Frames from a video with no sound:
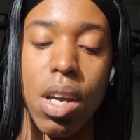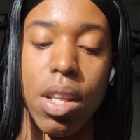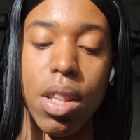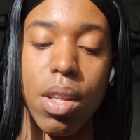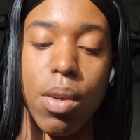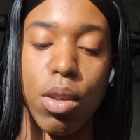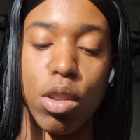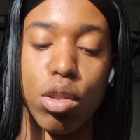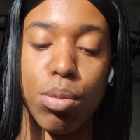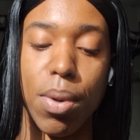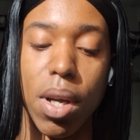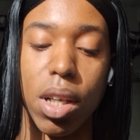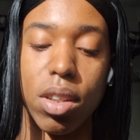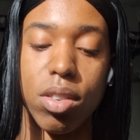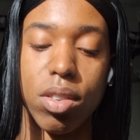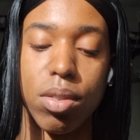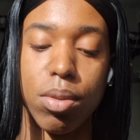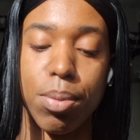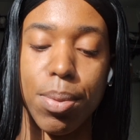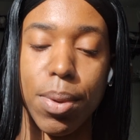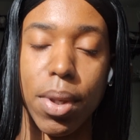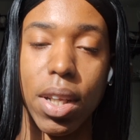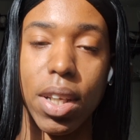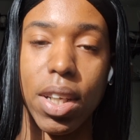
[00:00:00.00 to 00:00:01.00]
The
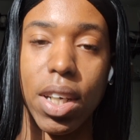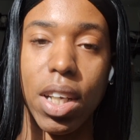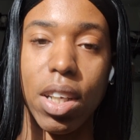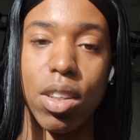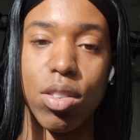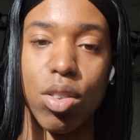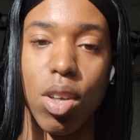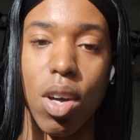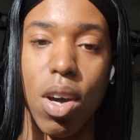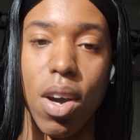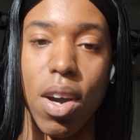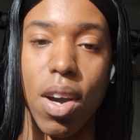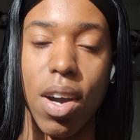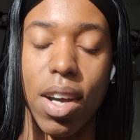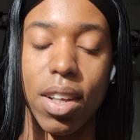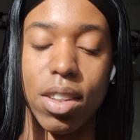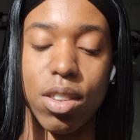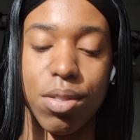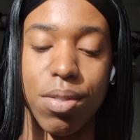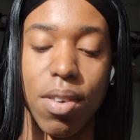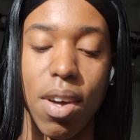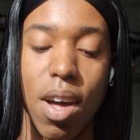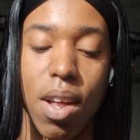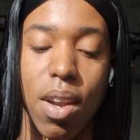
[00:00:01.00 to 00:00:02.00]
responsibilities are
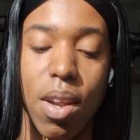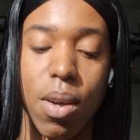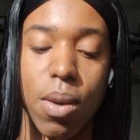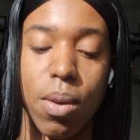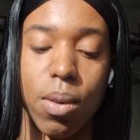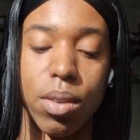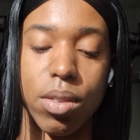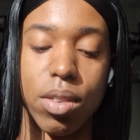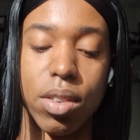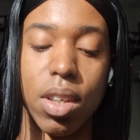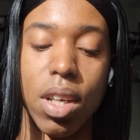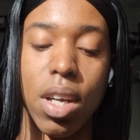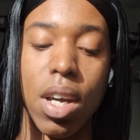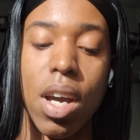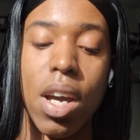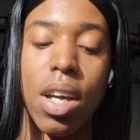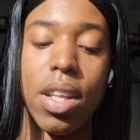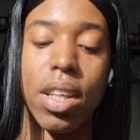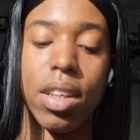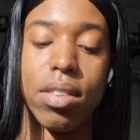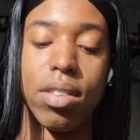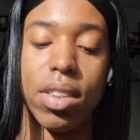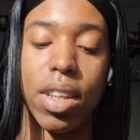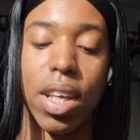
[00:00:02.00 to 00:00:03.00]
as follows.
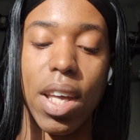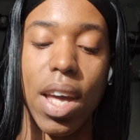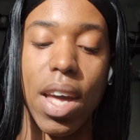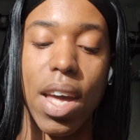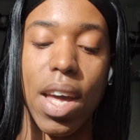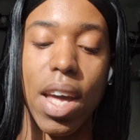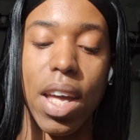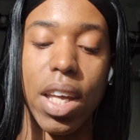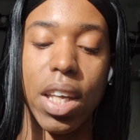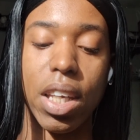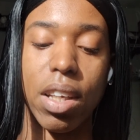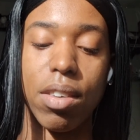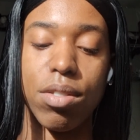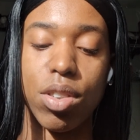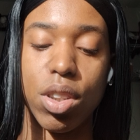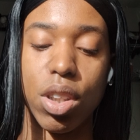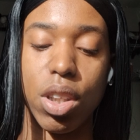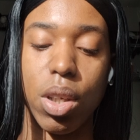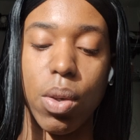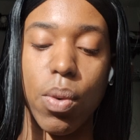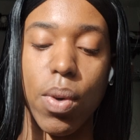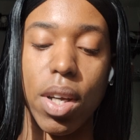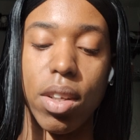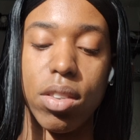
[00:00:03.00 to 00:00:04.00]
The CAA gives the
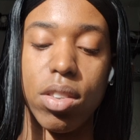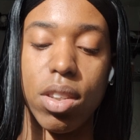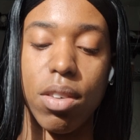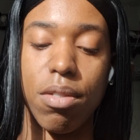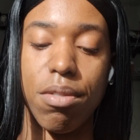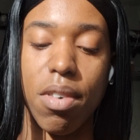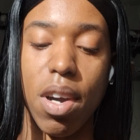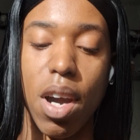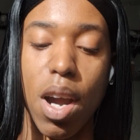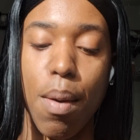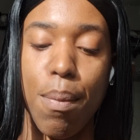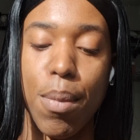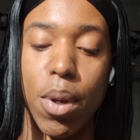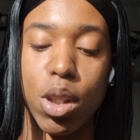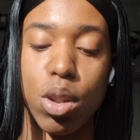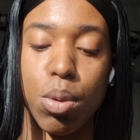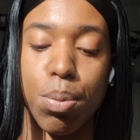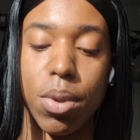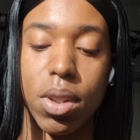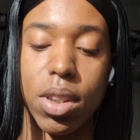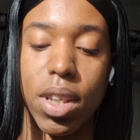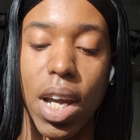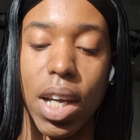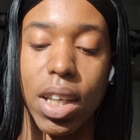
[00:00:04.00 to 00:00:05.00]
U.S. Environmental
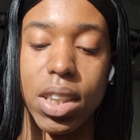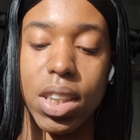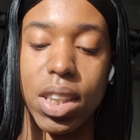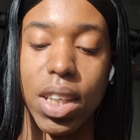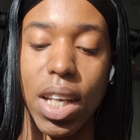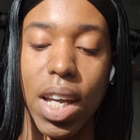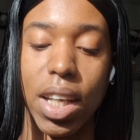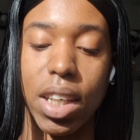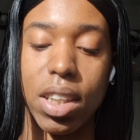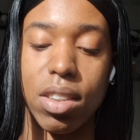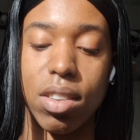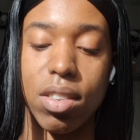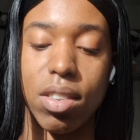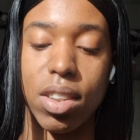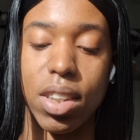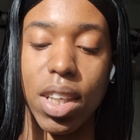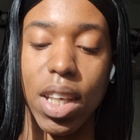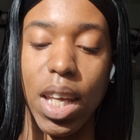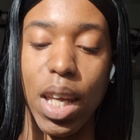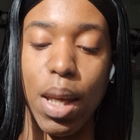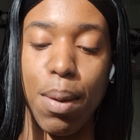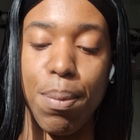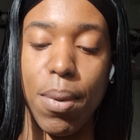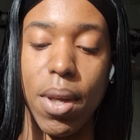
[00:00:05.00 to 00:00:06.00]
Protection Agency,
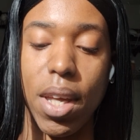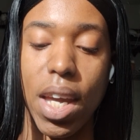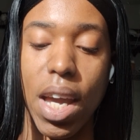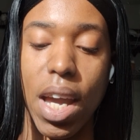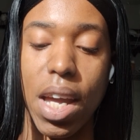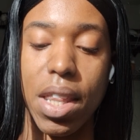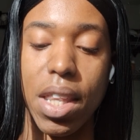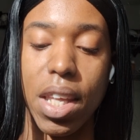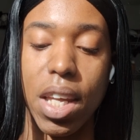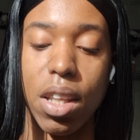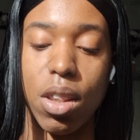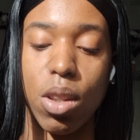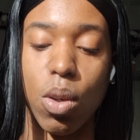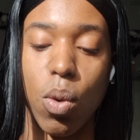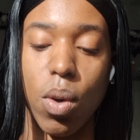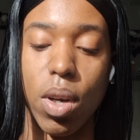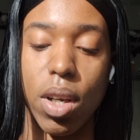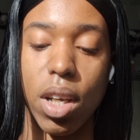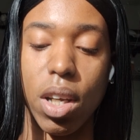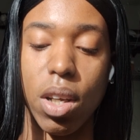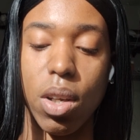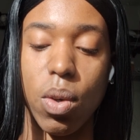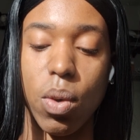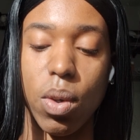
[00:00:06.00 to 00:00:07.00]
EPA, the
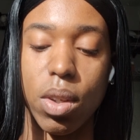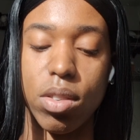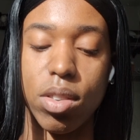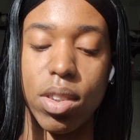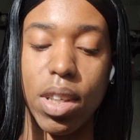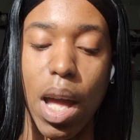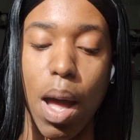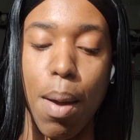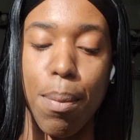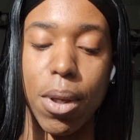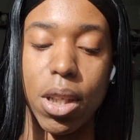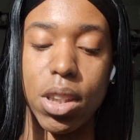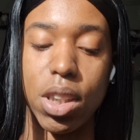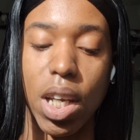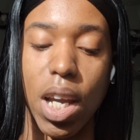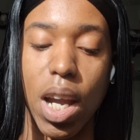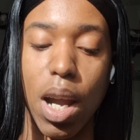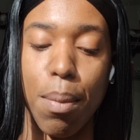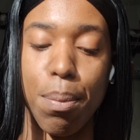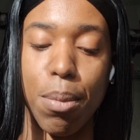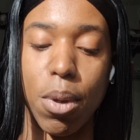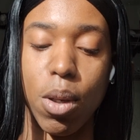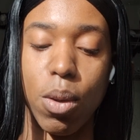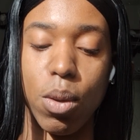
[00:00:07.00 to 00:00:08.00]
authority to establish
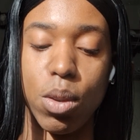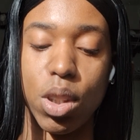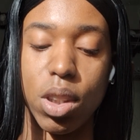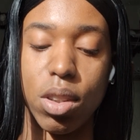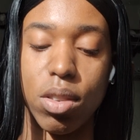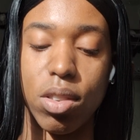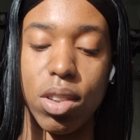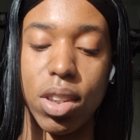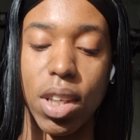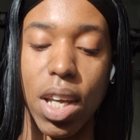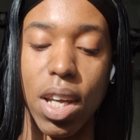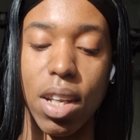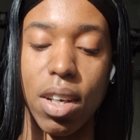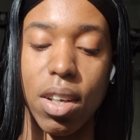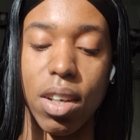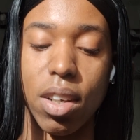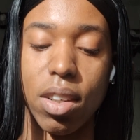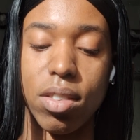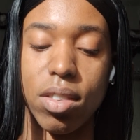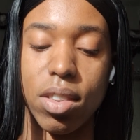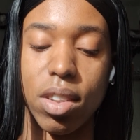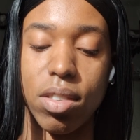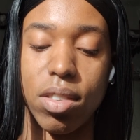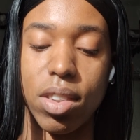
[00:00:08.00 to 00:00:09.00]
air pollution
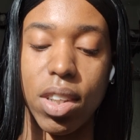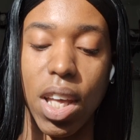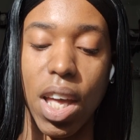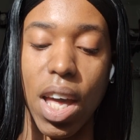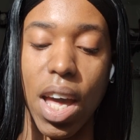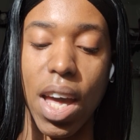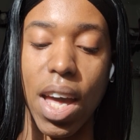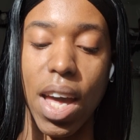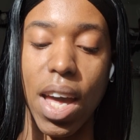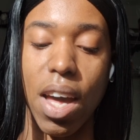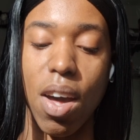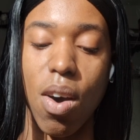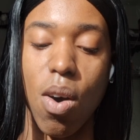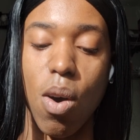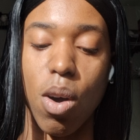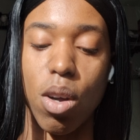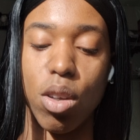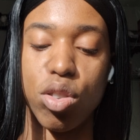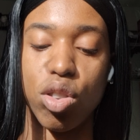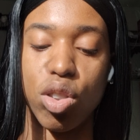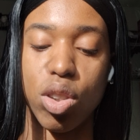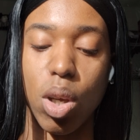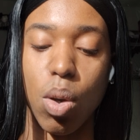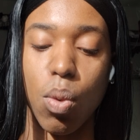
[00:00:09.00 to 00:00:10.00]
standards. The CAA
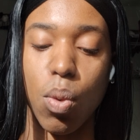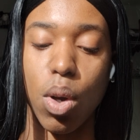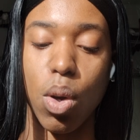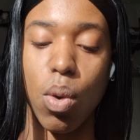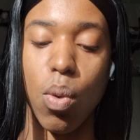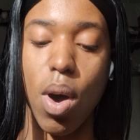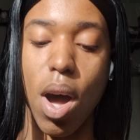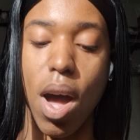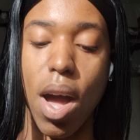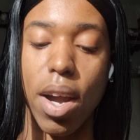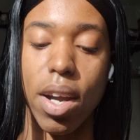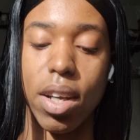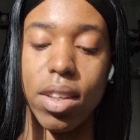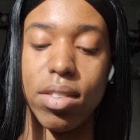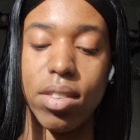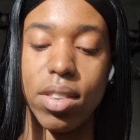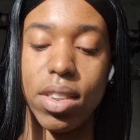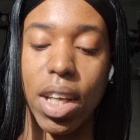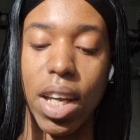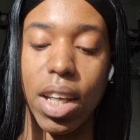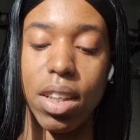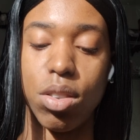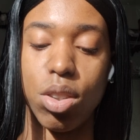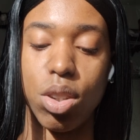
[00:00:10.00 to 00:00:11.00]
also requires
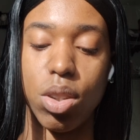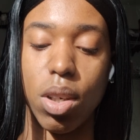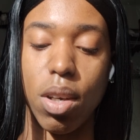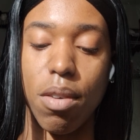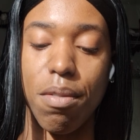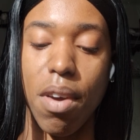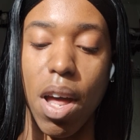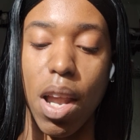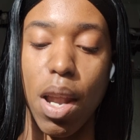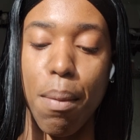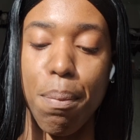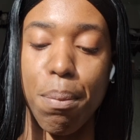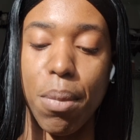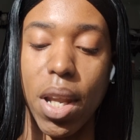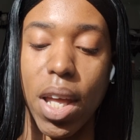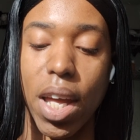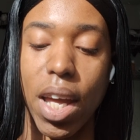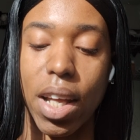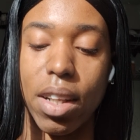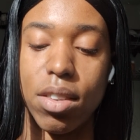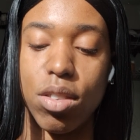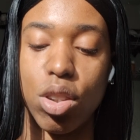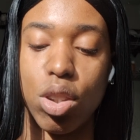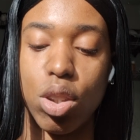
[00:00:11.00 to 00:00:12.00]
states to develop
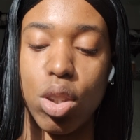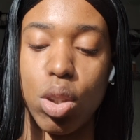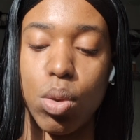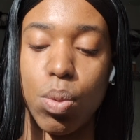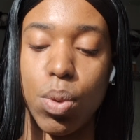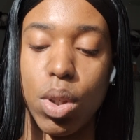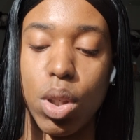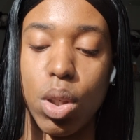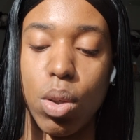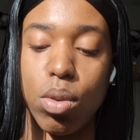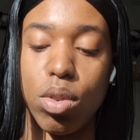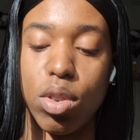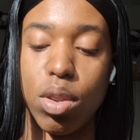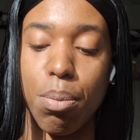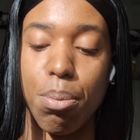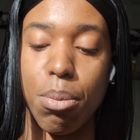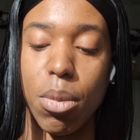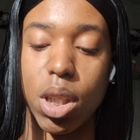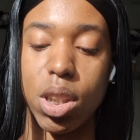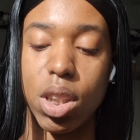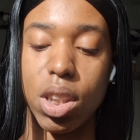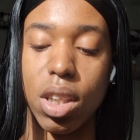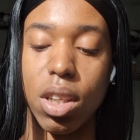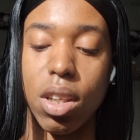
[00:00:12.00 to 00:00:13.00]
plans to reduce
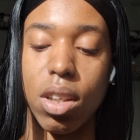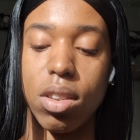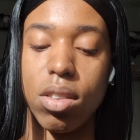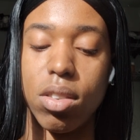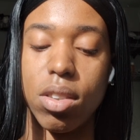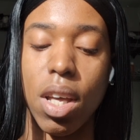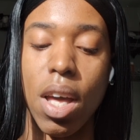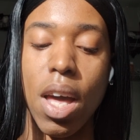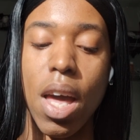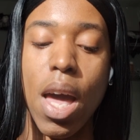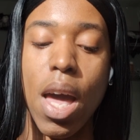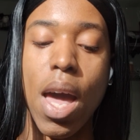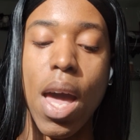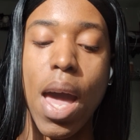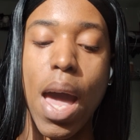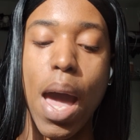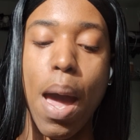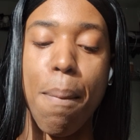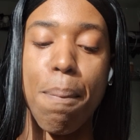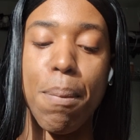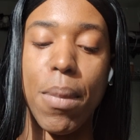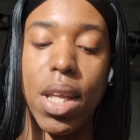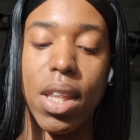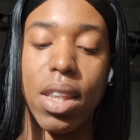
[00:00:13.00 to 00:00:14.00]
emissions
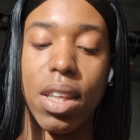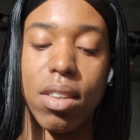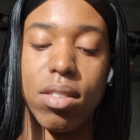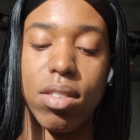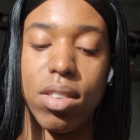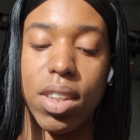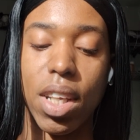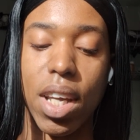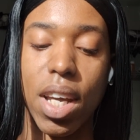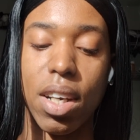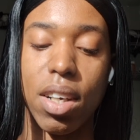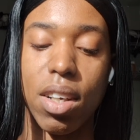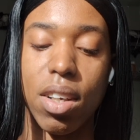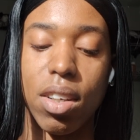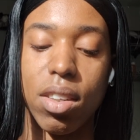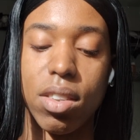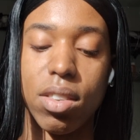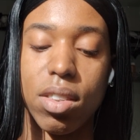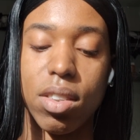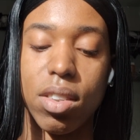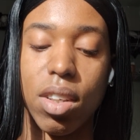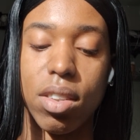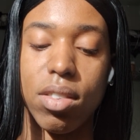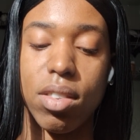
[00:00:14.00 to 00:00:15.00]
and meet the
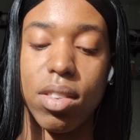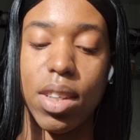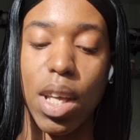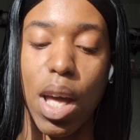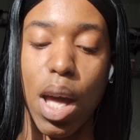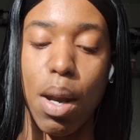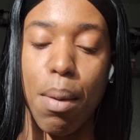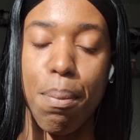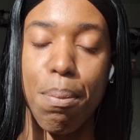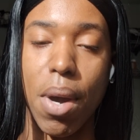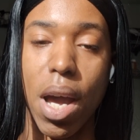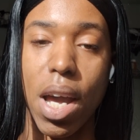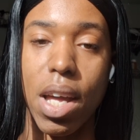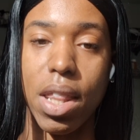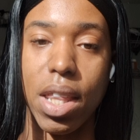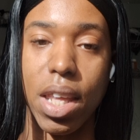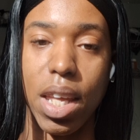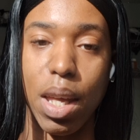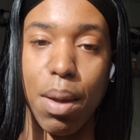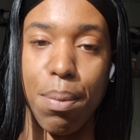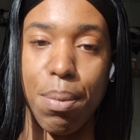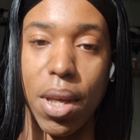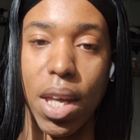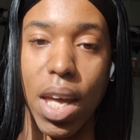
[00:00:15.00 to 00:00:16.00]
standards set by the
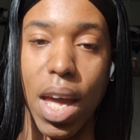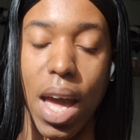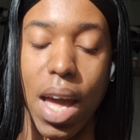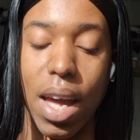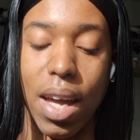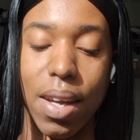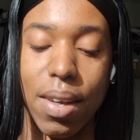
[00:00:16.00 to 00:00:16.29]
EPA.